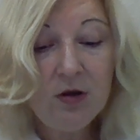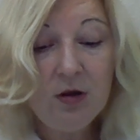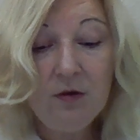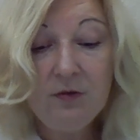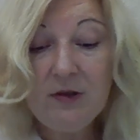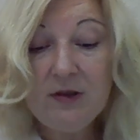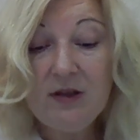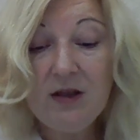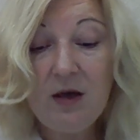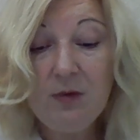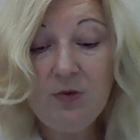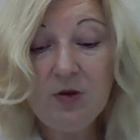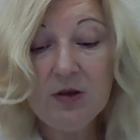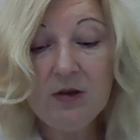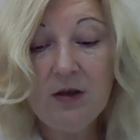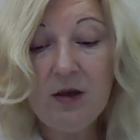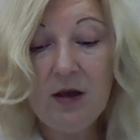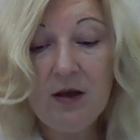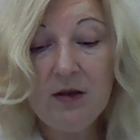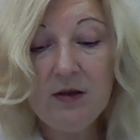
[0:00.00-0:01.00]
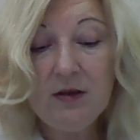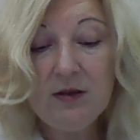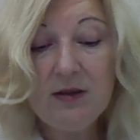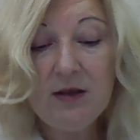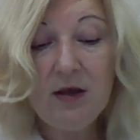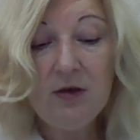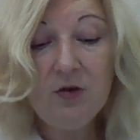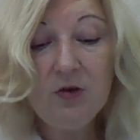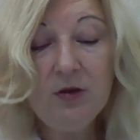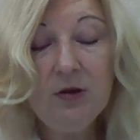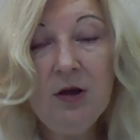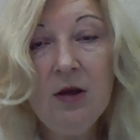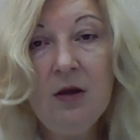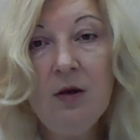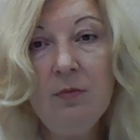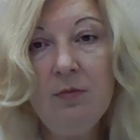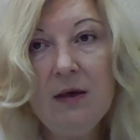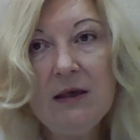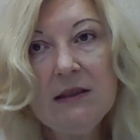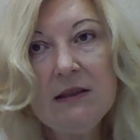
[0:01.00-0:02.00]
of the subject at the center,
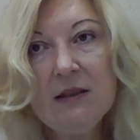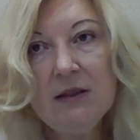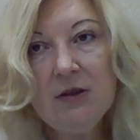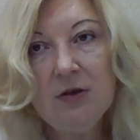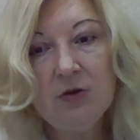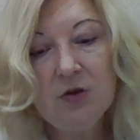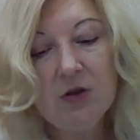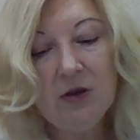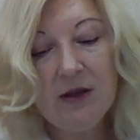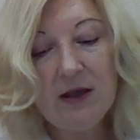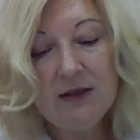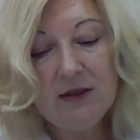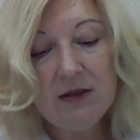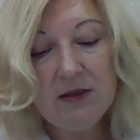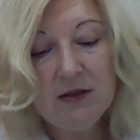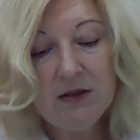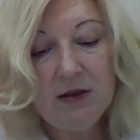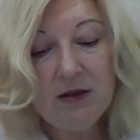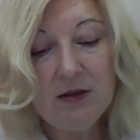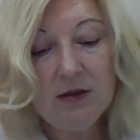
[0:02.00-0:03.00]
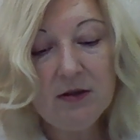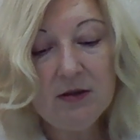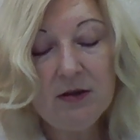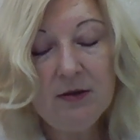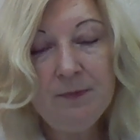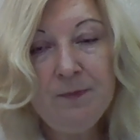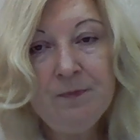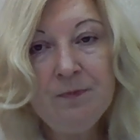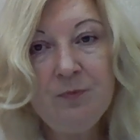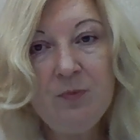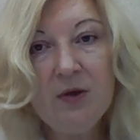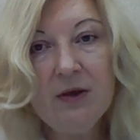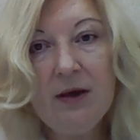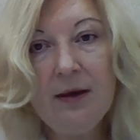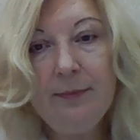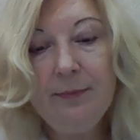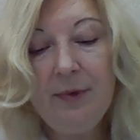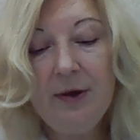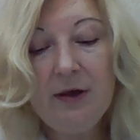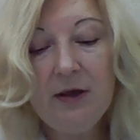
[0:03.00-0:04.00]
master socializing skills,
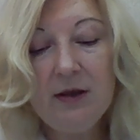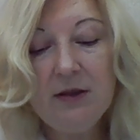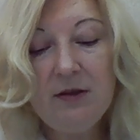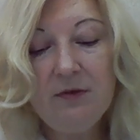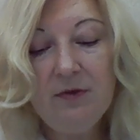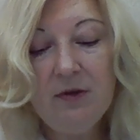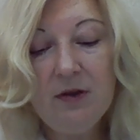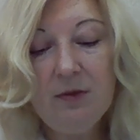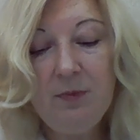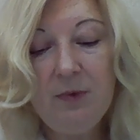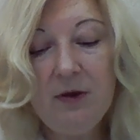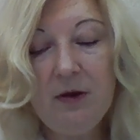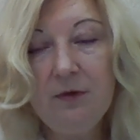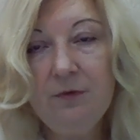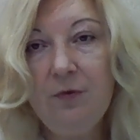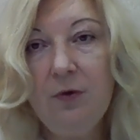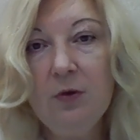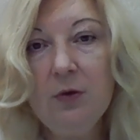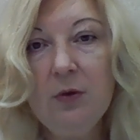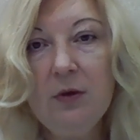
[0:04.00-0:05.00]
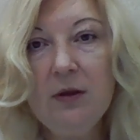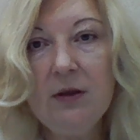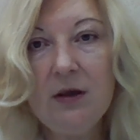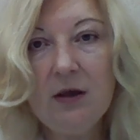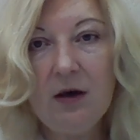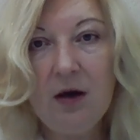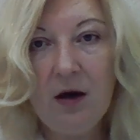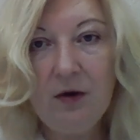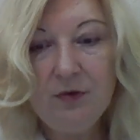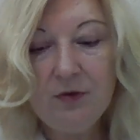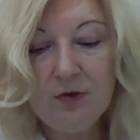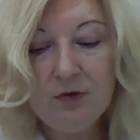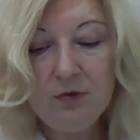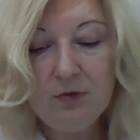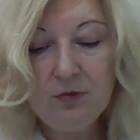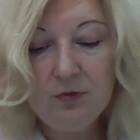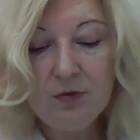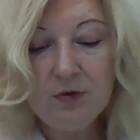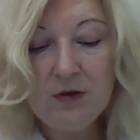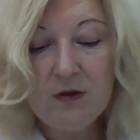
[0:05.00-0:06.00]
become better at developing and following their
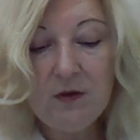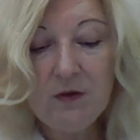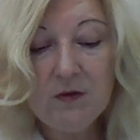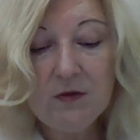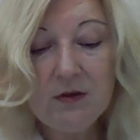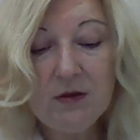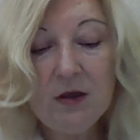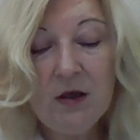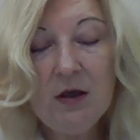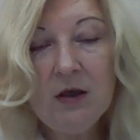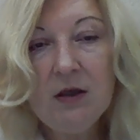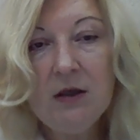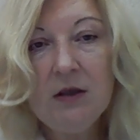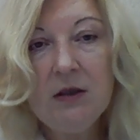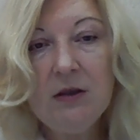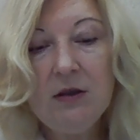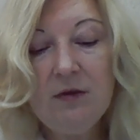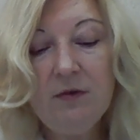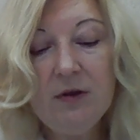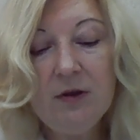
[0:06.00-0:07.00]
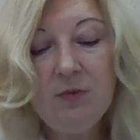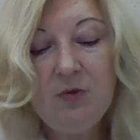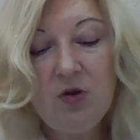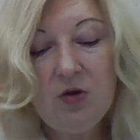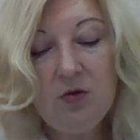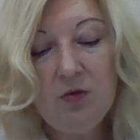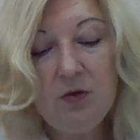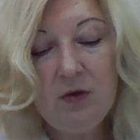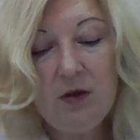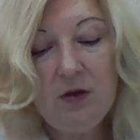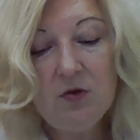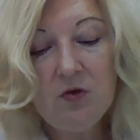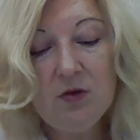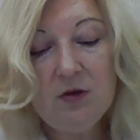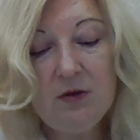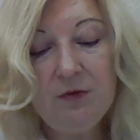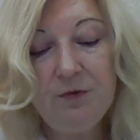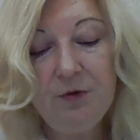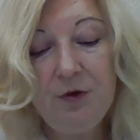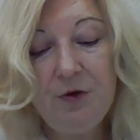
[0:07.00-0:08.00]
afternoon routines, develop genuine
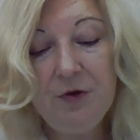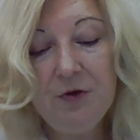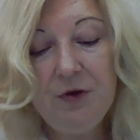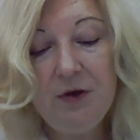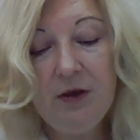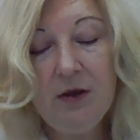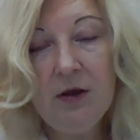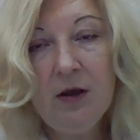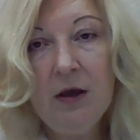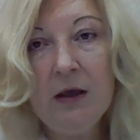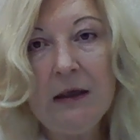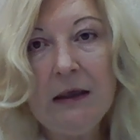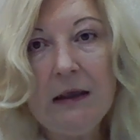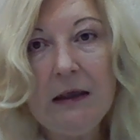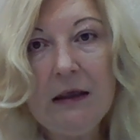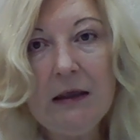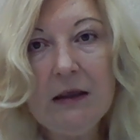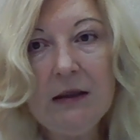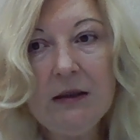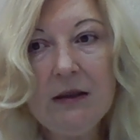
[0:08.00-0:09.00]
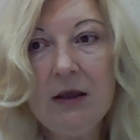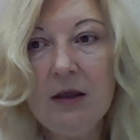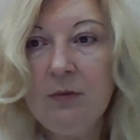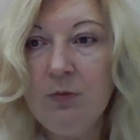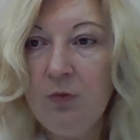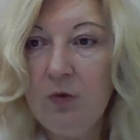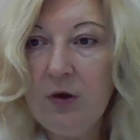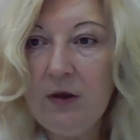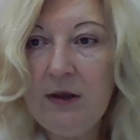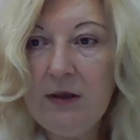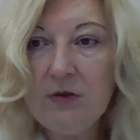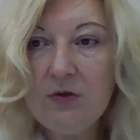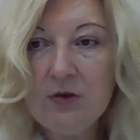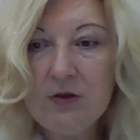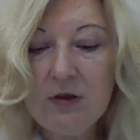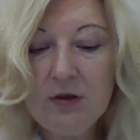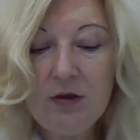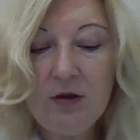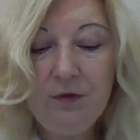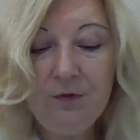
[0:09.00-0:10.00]
interest for learning, and get more
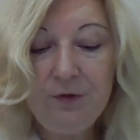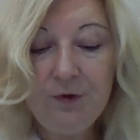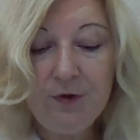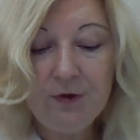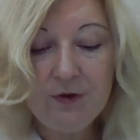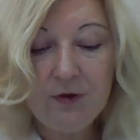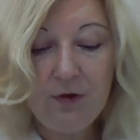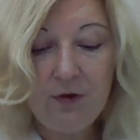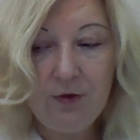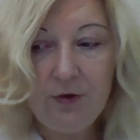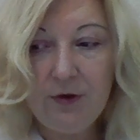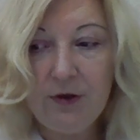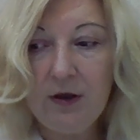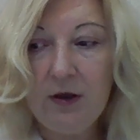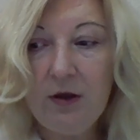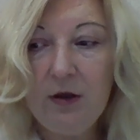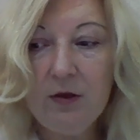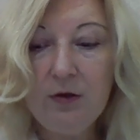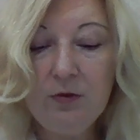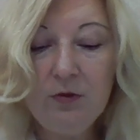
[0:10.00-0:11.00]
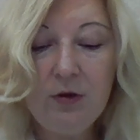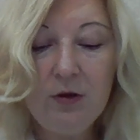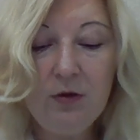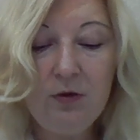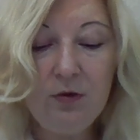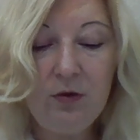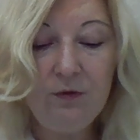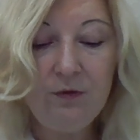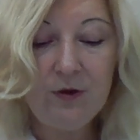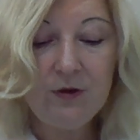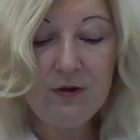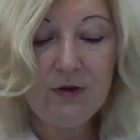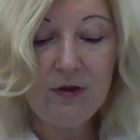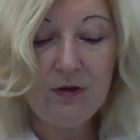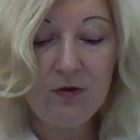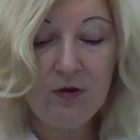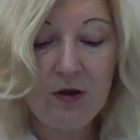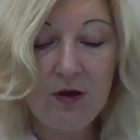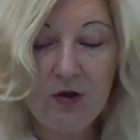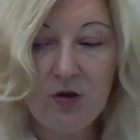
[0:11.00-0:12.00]
interested in further learning, including university
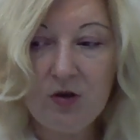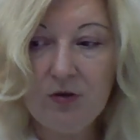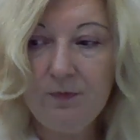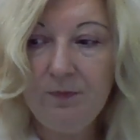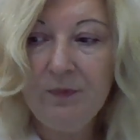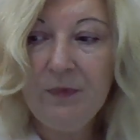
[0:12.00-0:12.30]
education.